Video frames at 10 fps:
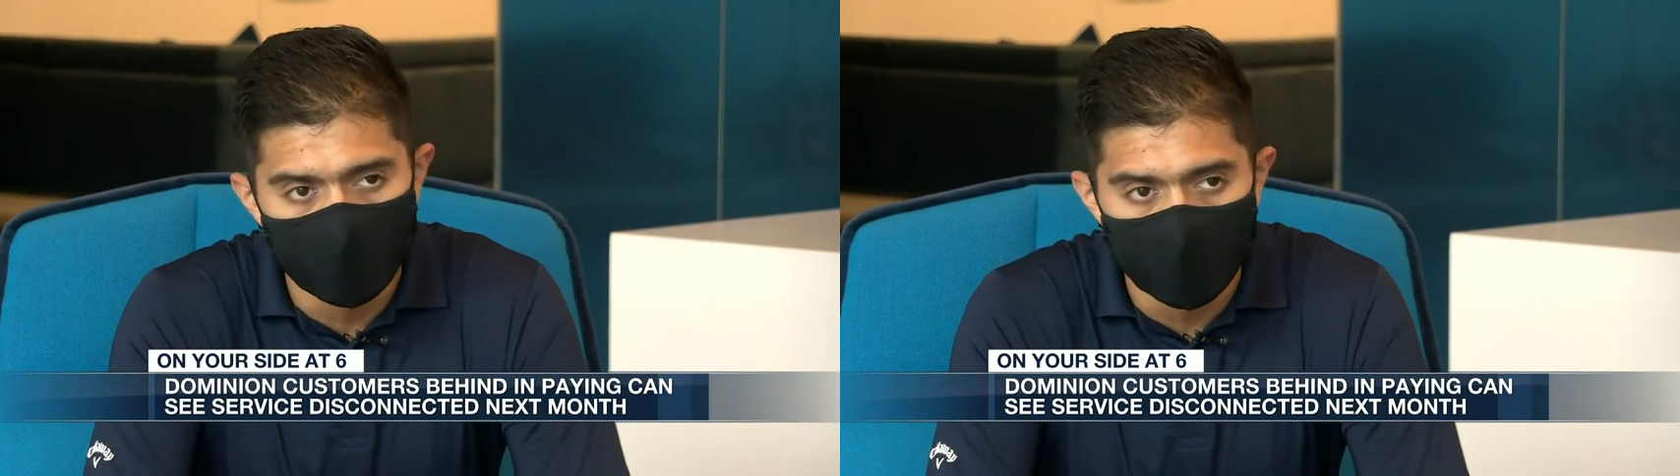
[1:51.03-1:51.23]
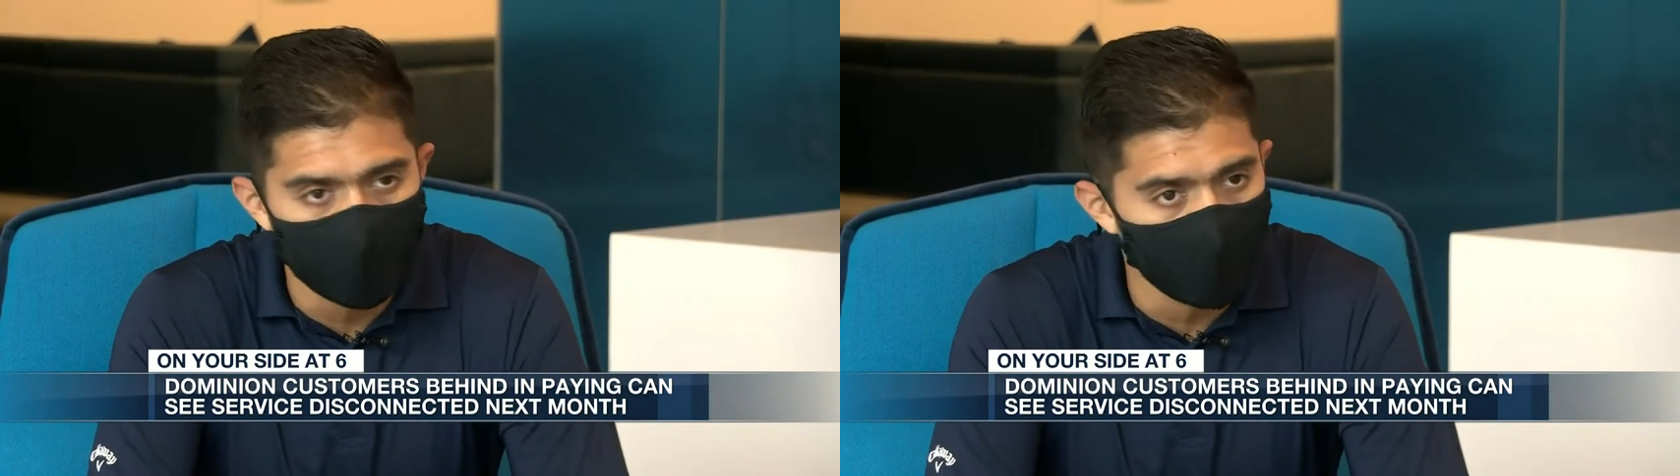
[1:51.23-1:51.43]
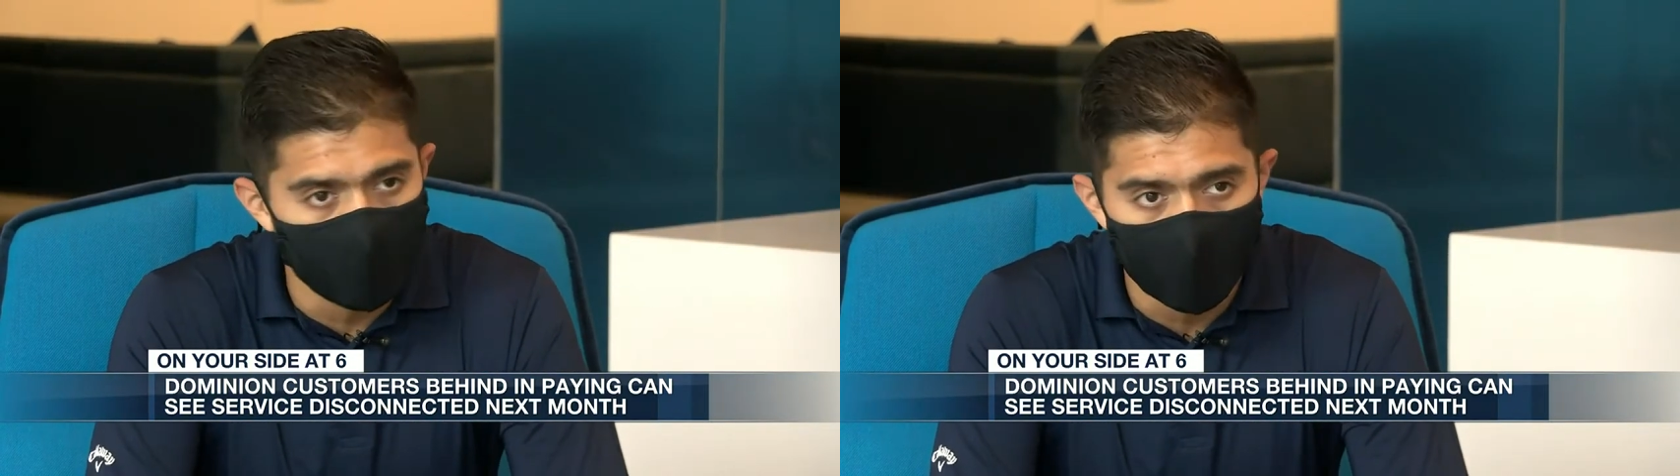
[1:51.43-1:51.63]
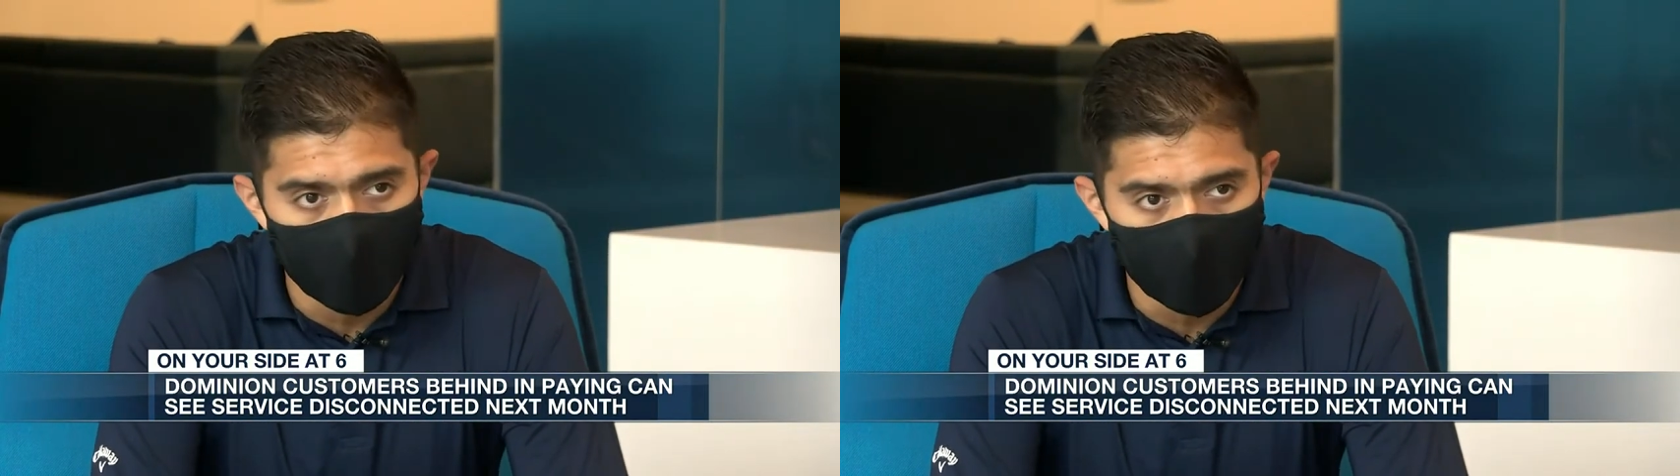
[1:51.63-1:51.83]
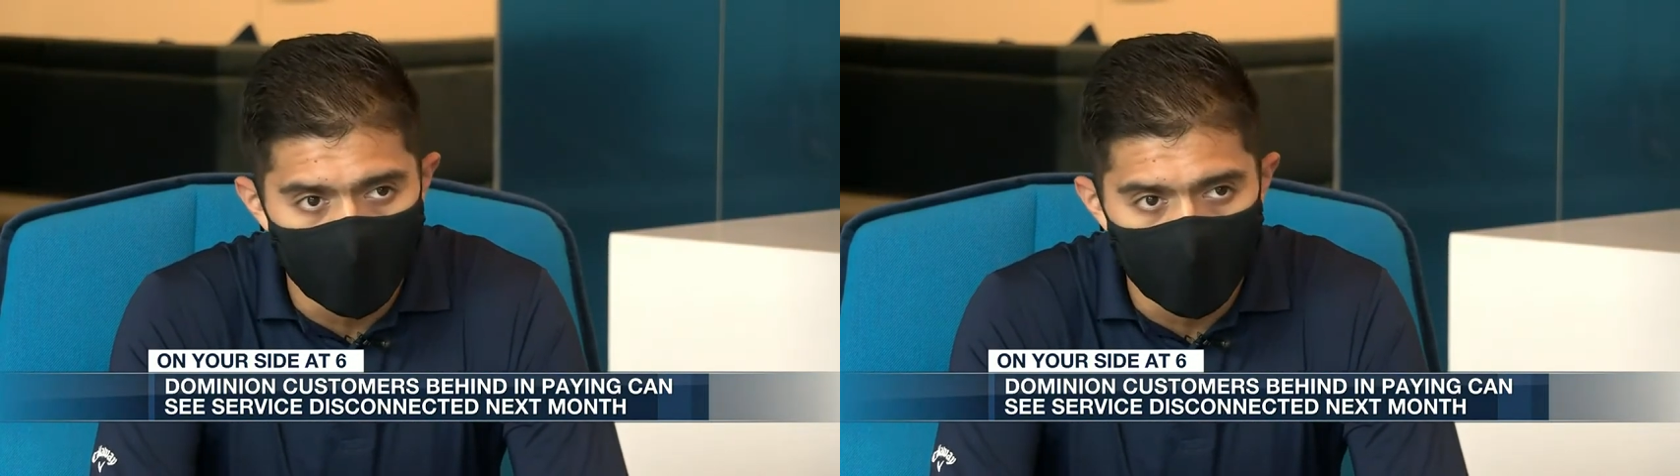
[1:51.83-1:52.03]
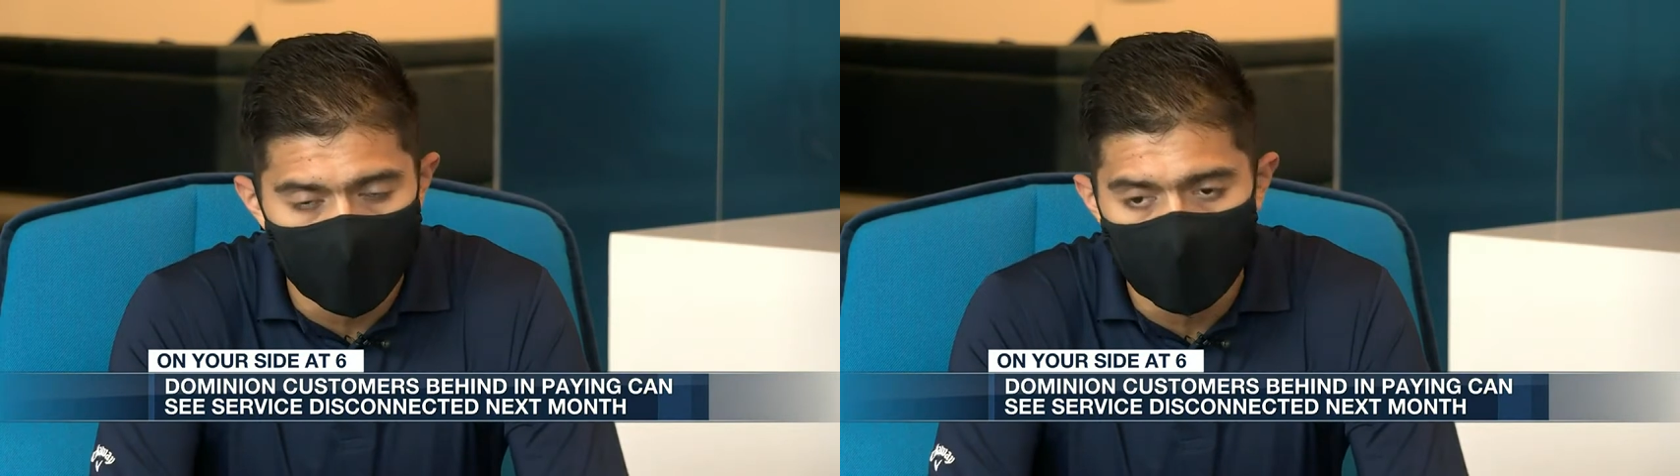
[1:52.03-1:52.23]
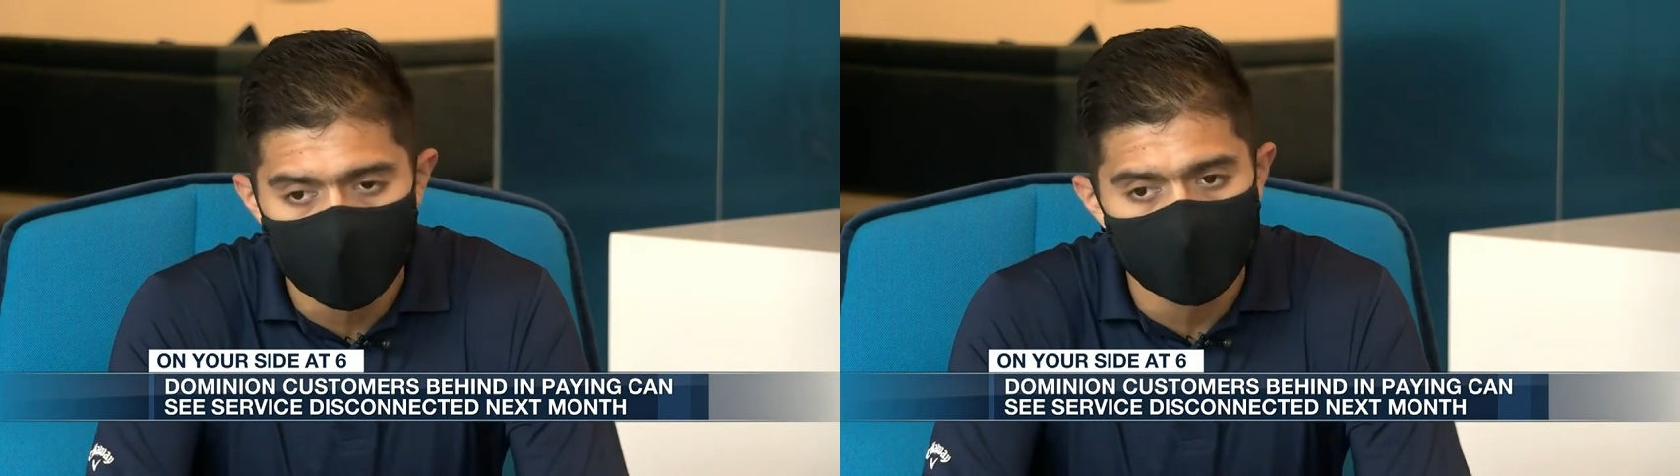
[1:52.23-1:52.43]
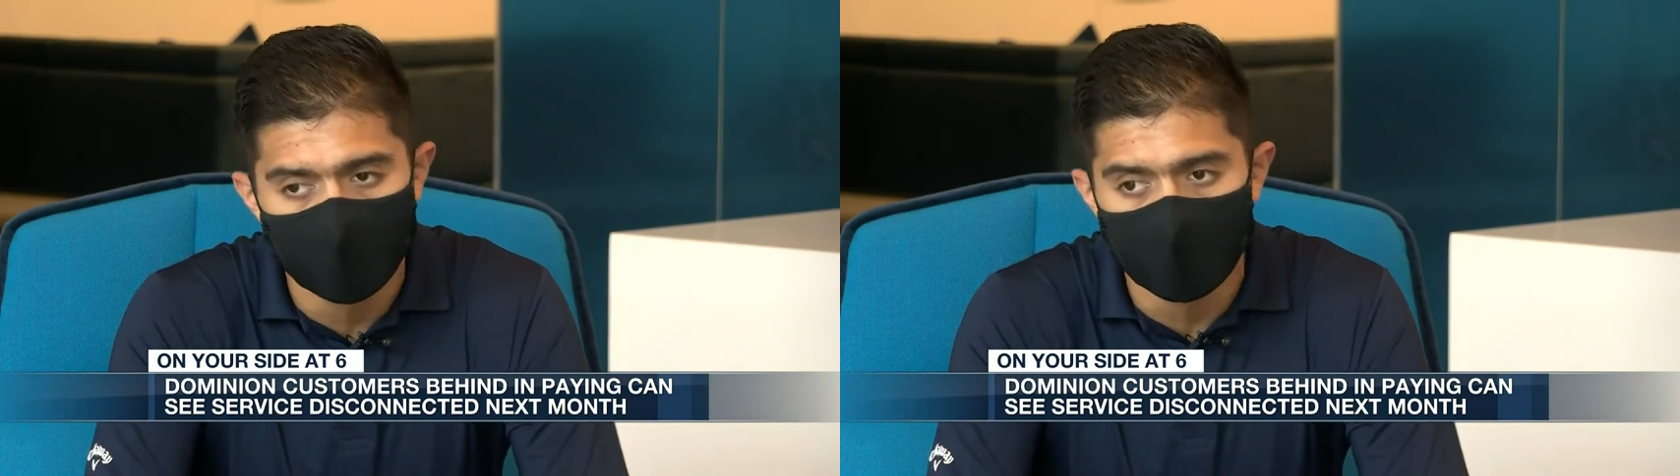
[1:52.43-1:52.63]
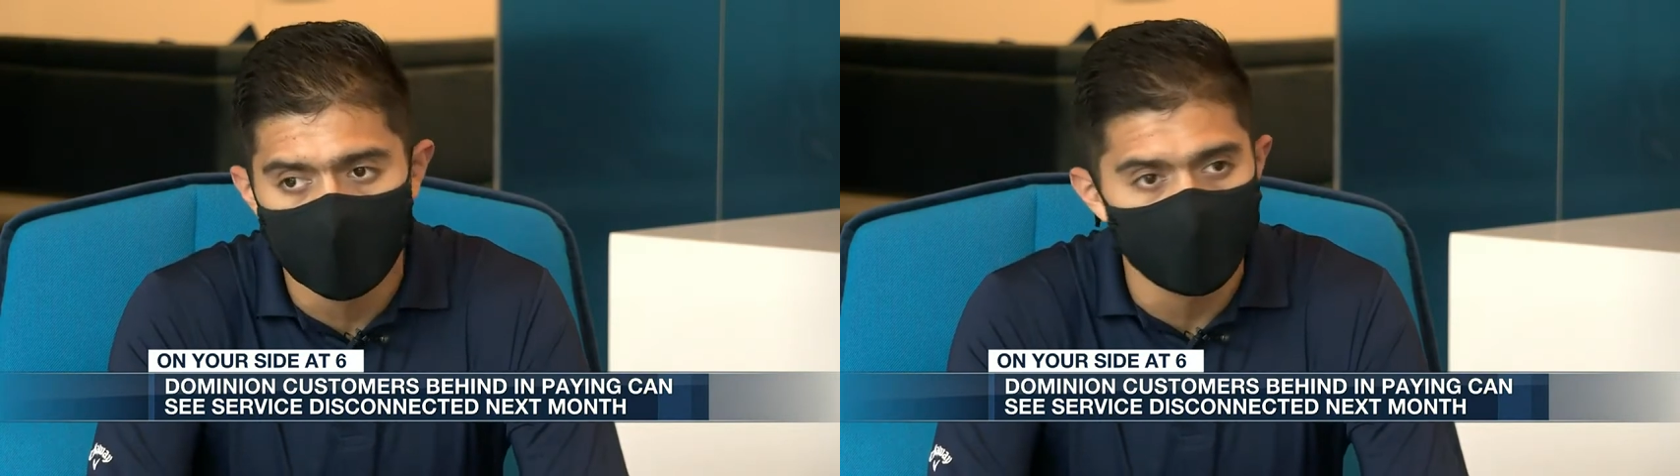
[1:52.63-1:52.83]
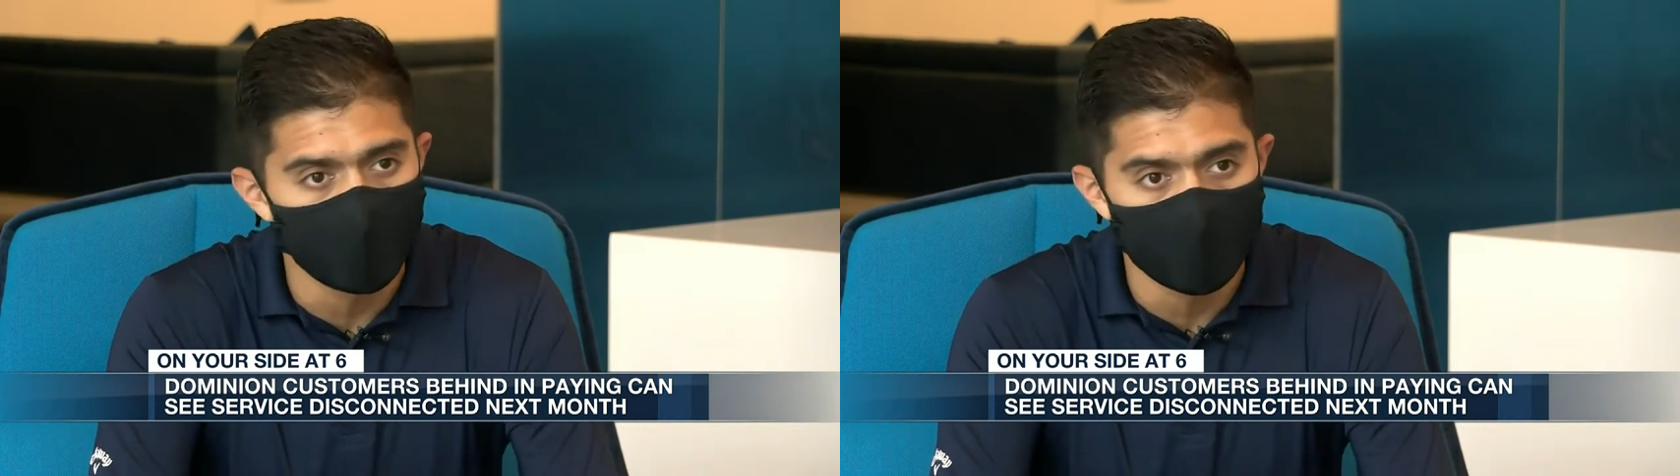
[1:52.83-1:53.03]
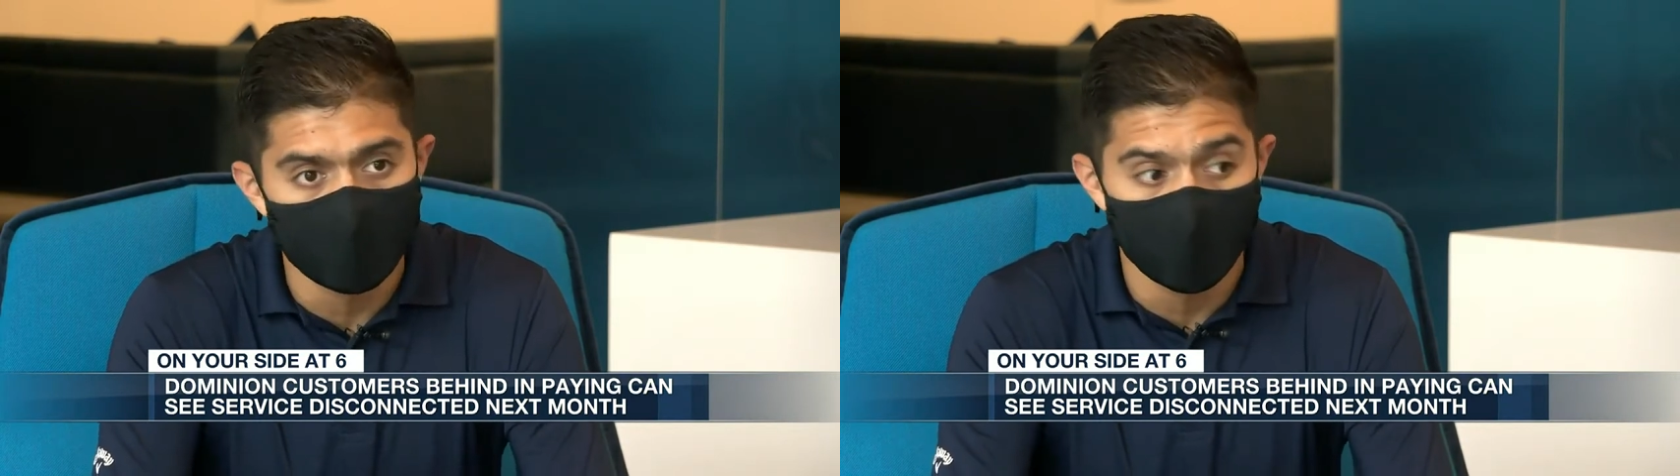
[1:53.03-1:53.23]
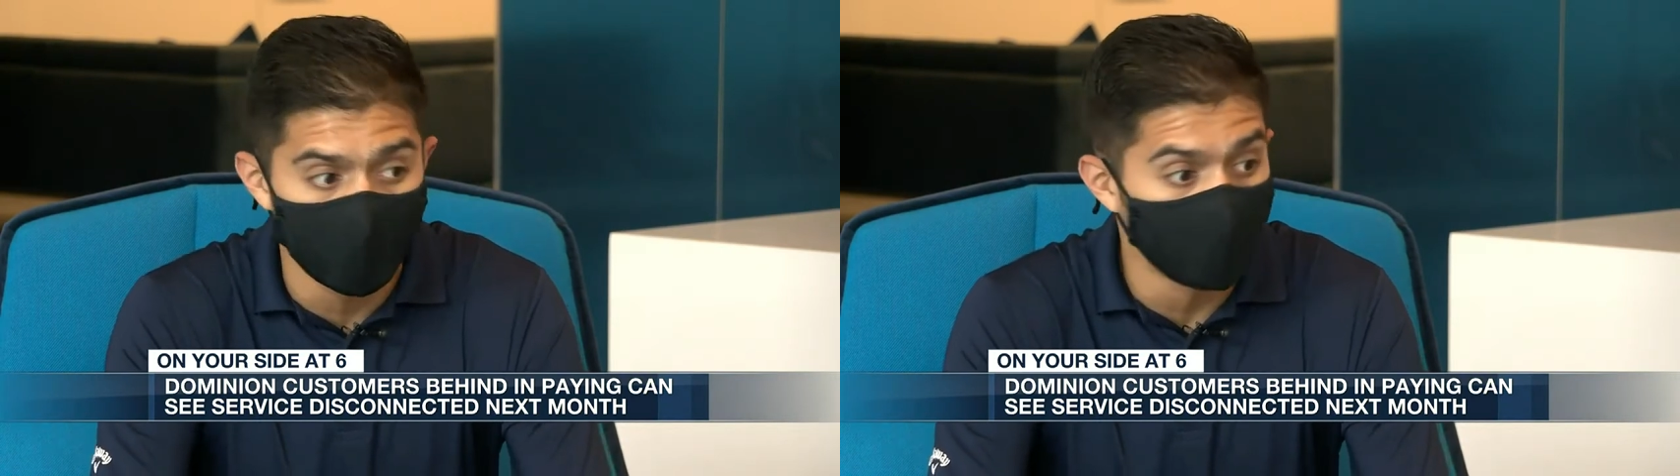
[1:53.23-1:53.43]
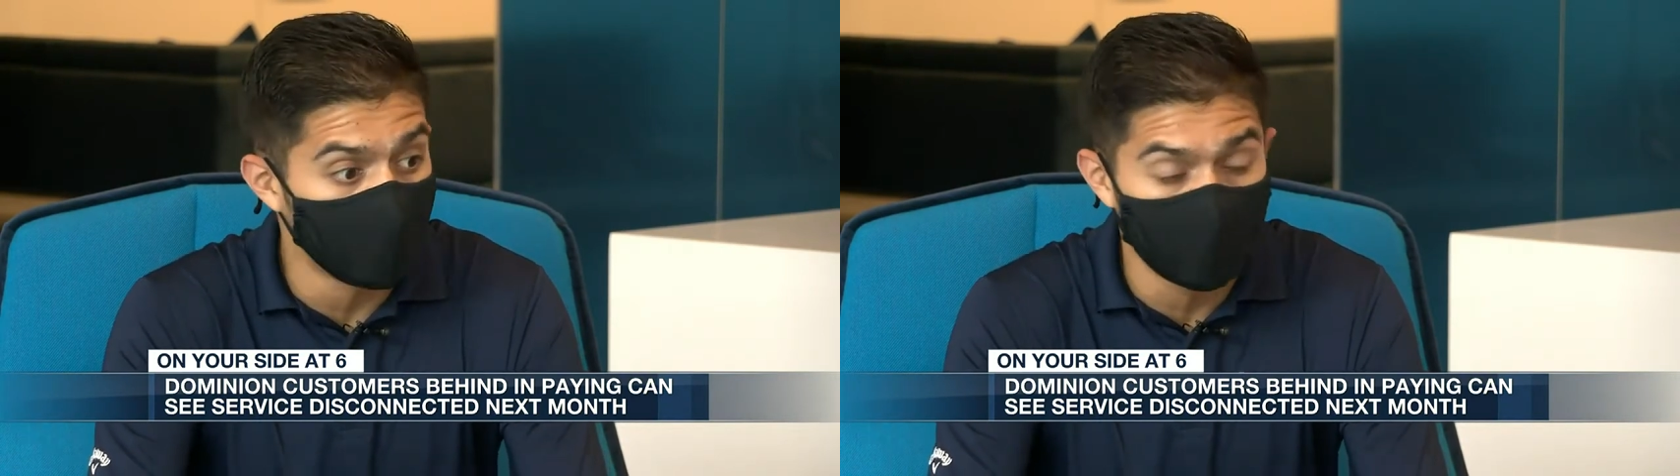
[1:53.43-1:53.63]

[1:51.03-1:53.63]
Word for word: That's something we've waived. Again, we're just trying to make